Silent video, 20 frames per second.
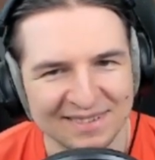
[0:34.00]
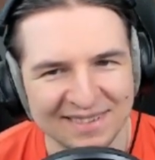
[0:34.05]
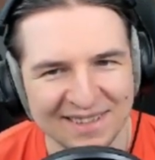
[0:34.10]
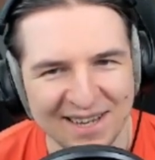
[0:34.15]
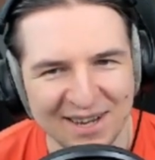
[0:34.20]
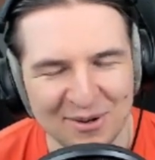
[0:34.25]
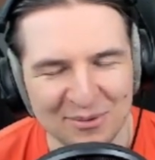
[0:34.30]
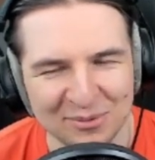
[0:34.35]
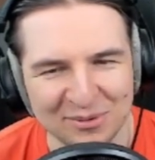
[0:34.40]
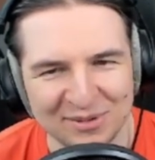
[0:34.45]

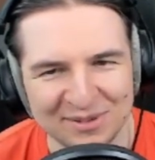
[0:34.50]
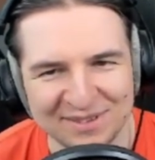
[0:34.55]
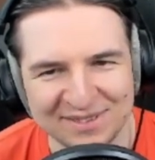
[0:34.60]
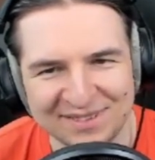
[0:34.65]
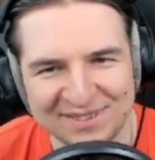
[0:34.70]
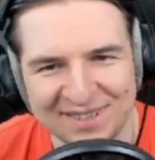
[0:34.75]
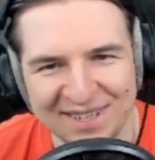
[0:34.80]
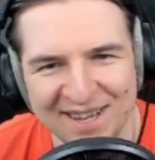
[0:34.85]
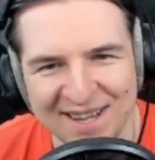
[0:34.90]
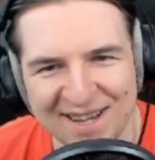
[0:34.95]
How
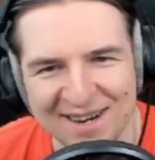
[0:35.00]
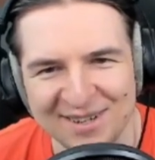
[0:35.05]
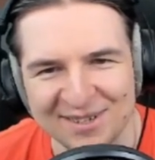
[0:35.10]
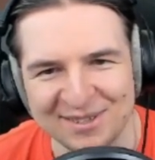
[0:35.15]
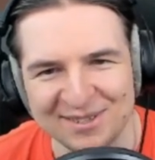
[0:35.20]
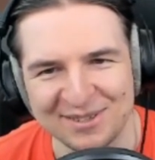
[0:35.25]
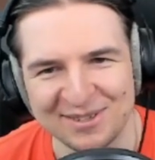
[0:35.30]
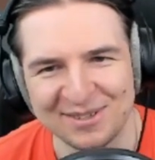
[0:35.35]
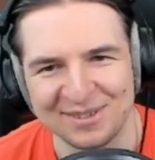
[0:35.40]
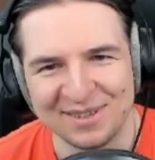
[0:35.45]
dare
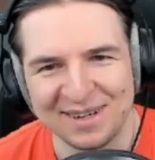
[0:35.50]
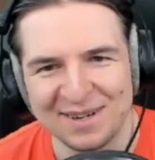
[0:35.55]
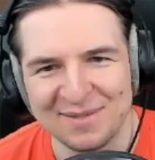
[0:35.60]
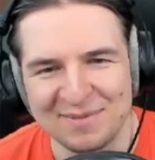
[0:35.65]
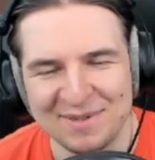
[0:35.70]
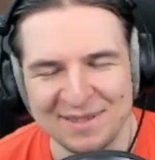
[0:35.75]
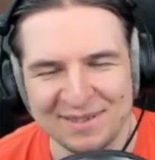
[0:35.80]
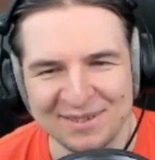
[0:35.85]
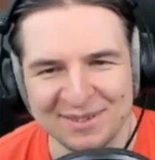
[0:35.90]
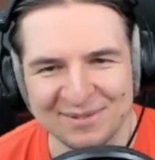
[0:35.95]
you! I
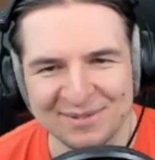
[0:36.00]
mean,